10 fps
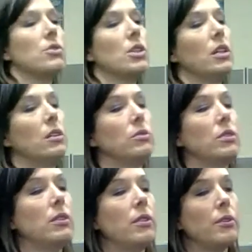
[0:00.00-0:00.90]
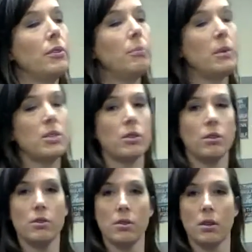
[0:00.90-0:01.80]
cellos in the third measure,
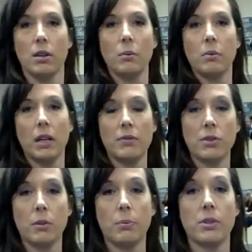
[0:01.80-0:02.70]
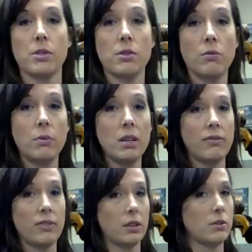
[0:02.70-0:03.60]
you're starting with F sharp, which is
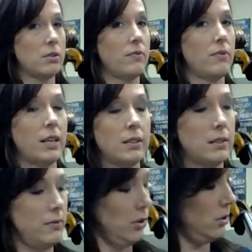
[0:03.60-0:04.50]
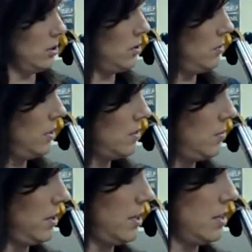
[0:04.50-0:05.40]
3 fingers. Violins and violas do
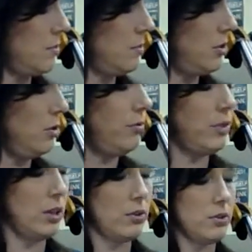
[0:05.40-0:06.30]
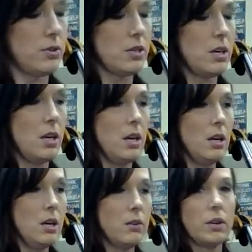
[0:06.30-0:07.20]
this with us with 2 fingers.
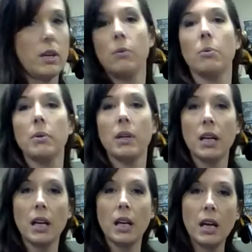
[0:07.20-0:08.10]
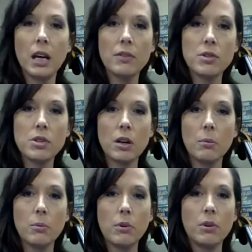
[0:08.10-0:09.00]
Okay, we're playing F
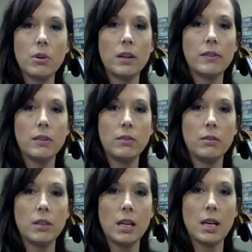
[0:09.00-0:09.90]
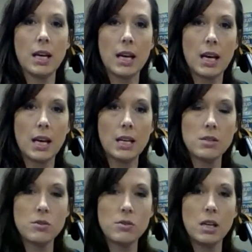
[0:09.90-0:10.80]
sharp. We're crossing to the A
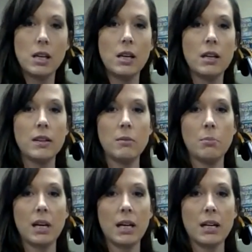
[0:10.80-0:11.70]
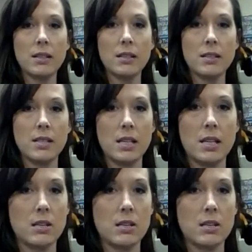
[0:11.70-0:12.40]
string, then back to the D